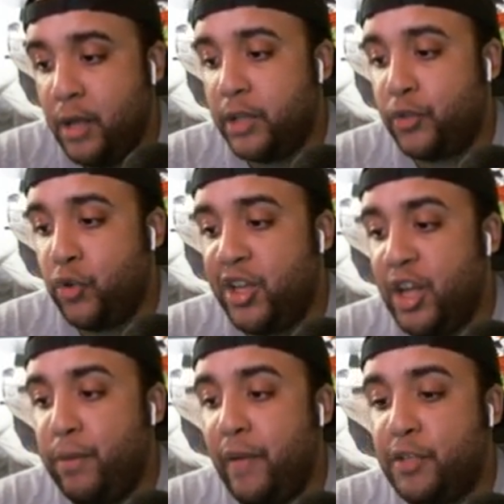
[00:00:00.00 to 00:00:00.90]
The three
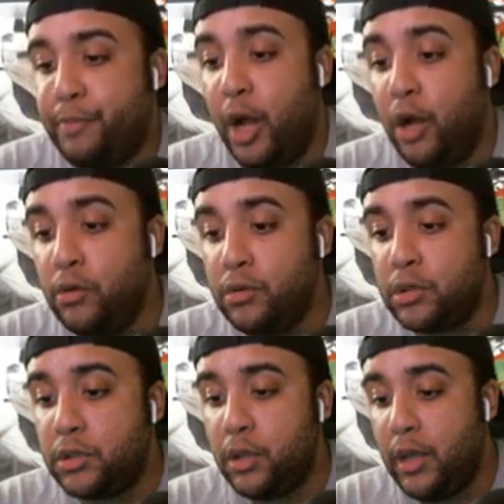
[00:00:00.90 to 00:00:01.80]
Good Brothers
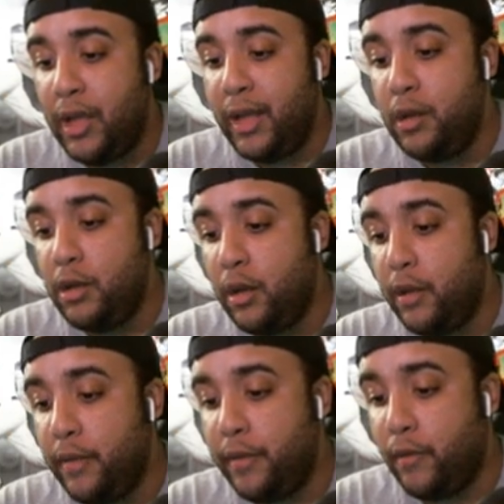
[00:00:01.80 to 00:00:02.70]
pose in
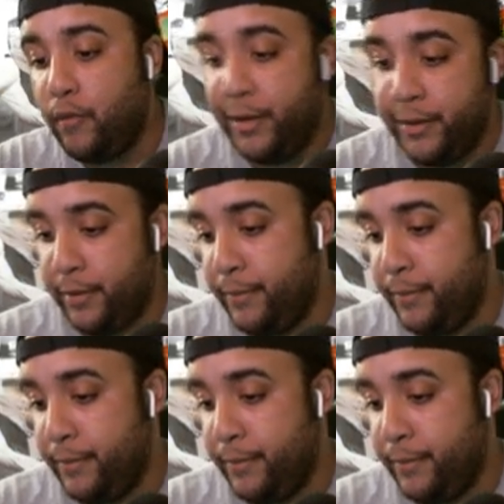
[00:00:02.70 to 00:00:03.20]
the ring.